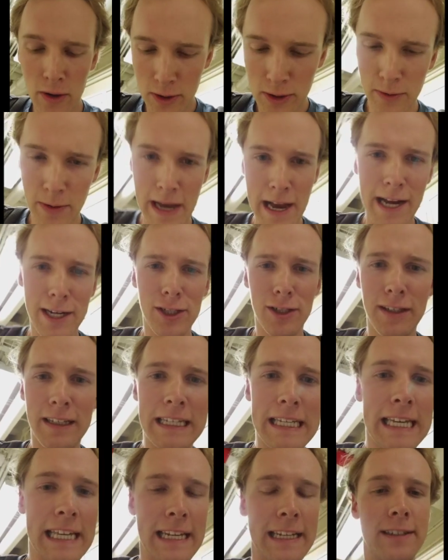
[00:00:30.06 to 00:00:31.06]
to actually
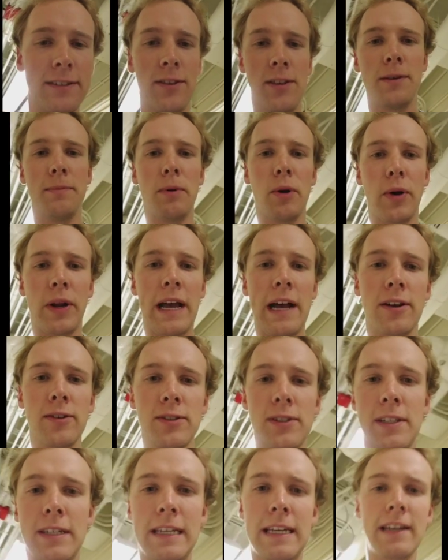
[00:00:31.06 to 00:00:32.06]
get into the
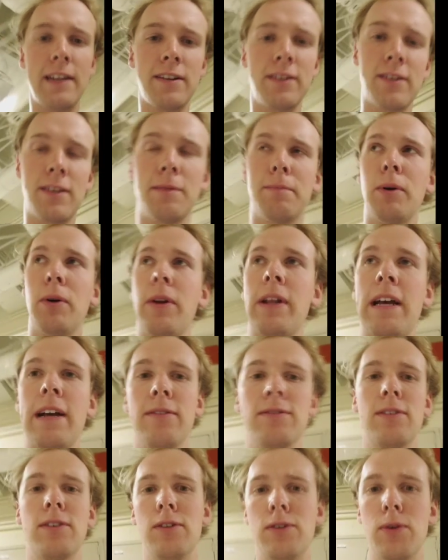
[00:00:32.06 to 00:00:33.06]
boathouse. To get into the
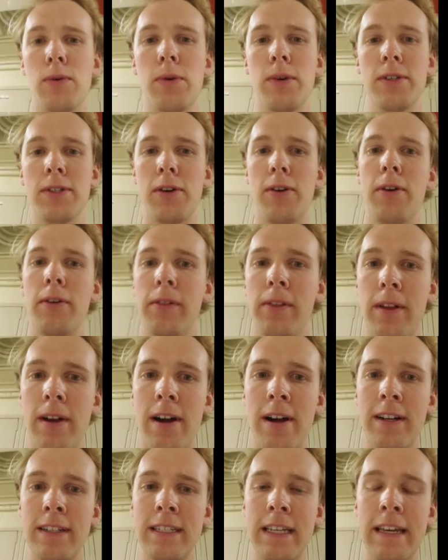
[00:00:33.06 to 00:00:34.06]
boathouse, the doors are
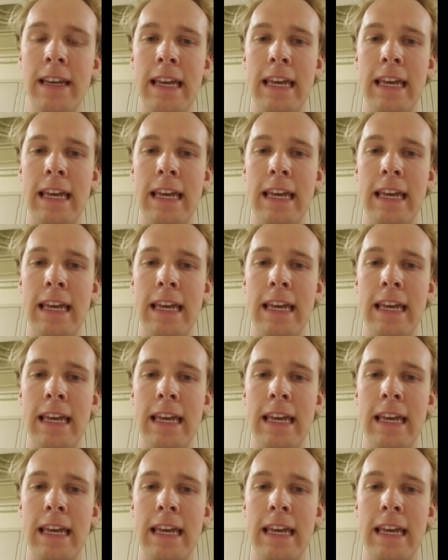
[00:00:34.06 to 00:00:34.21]
locked.